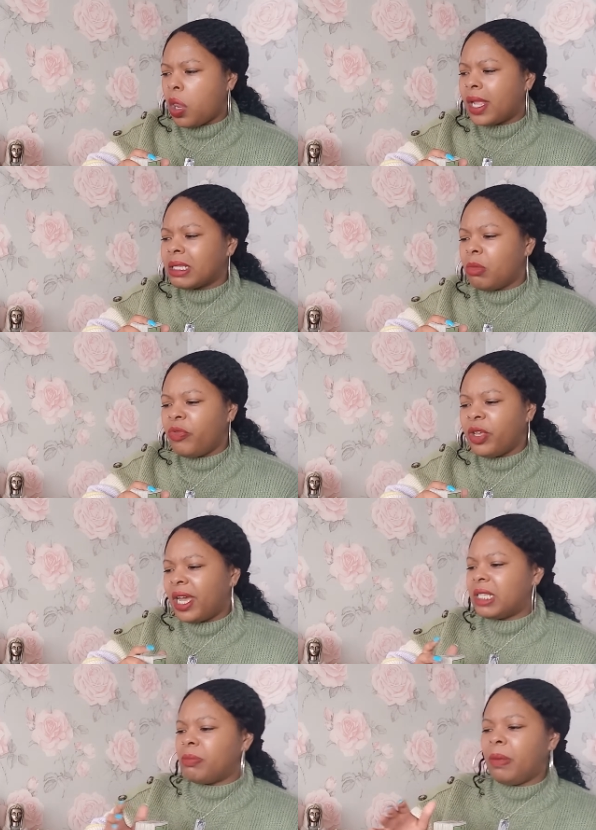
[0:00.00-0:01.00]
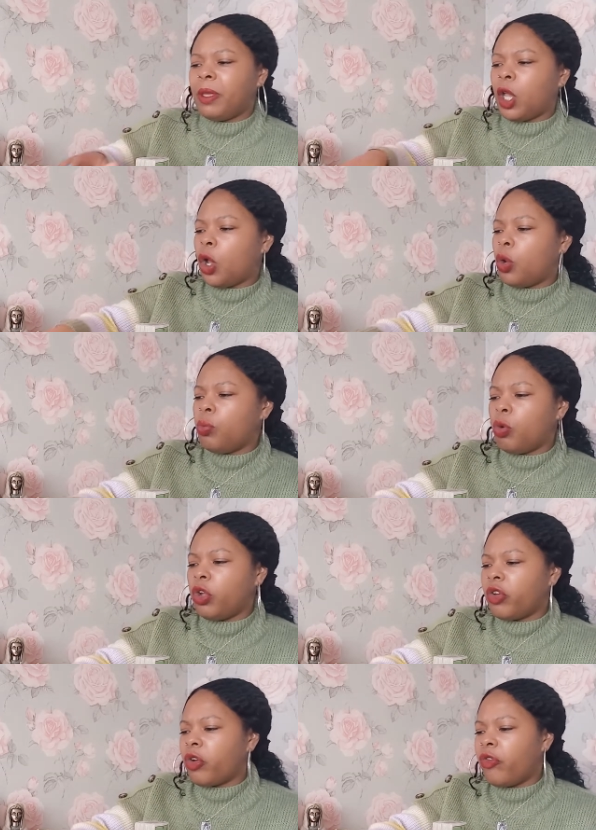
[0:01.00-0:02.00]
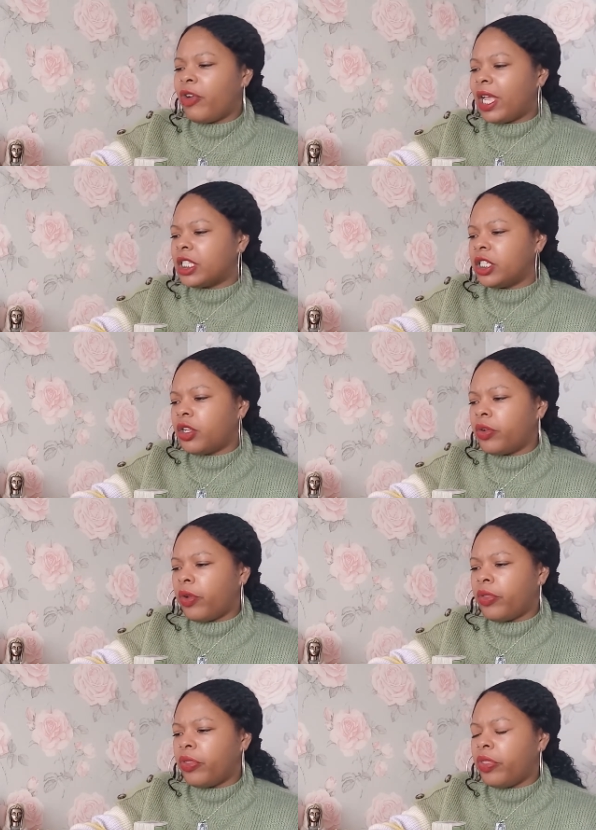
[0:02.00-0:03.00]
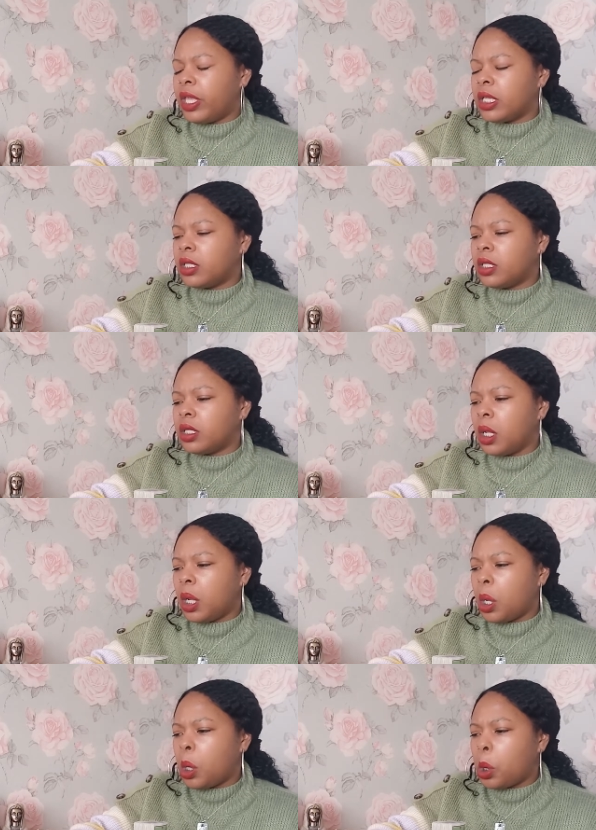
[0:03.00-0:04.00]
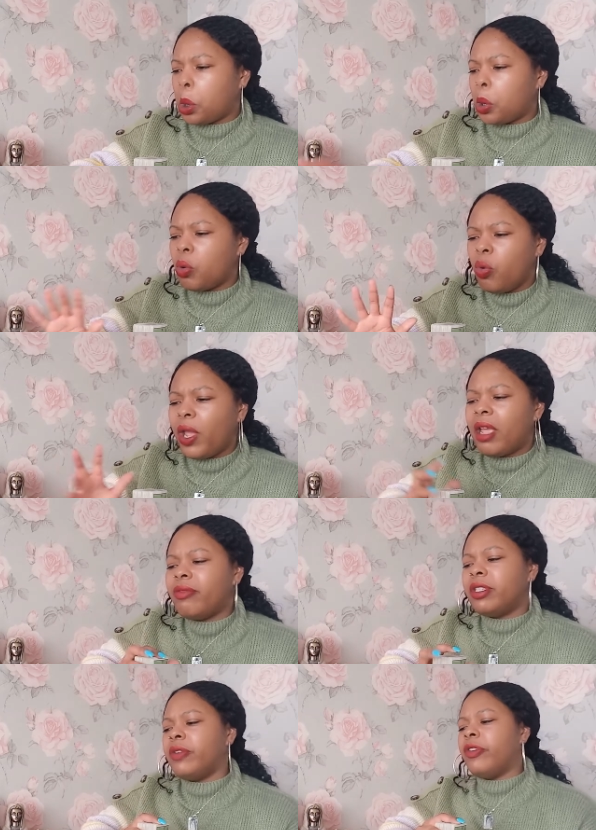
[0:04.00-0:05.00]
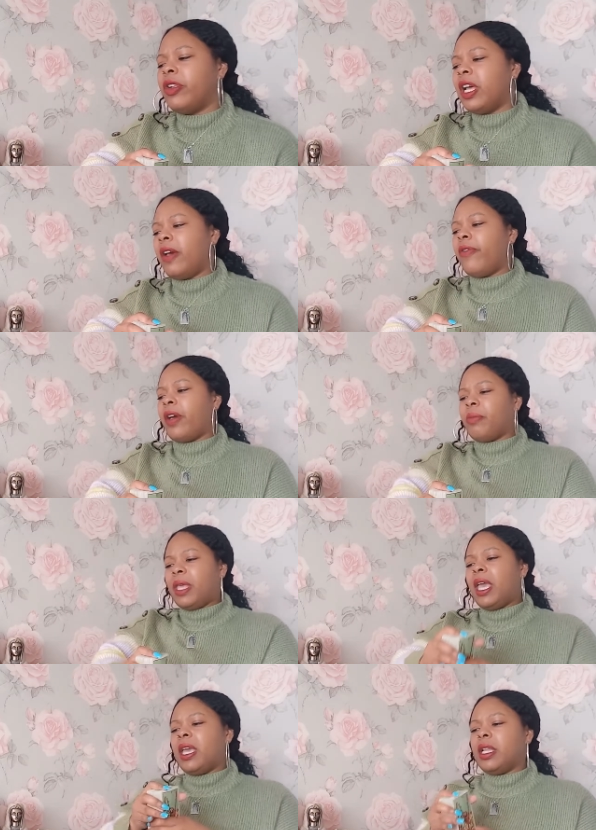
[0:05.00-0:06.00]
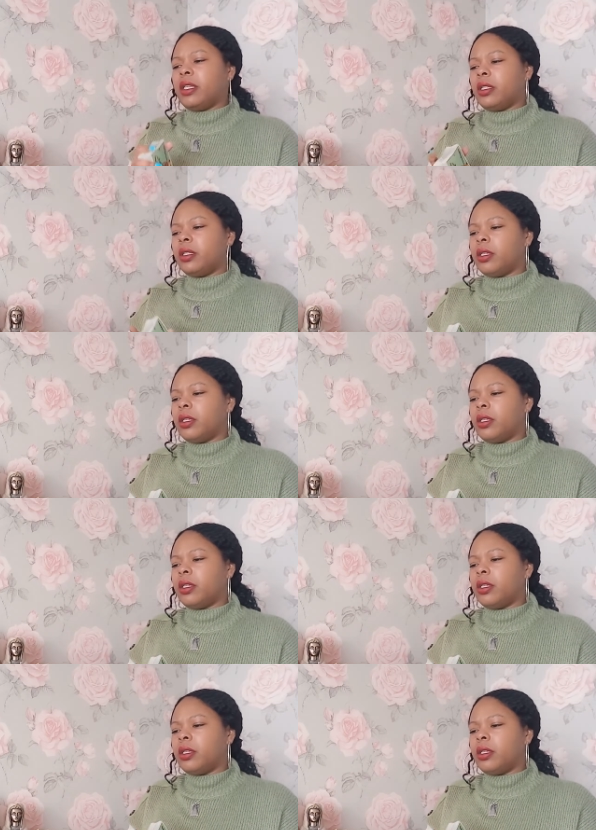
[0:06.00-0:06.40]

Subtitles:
some of you guys may be home or you're reflecting on things, all areas of your life. I'm getting,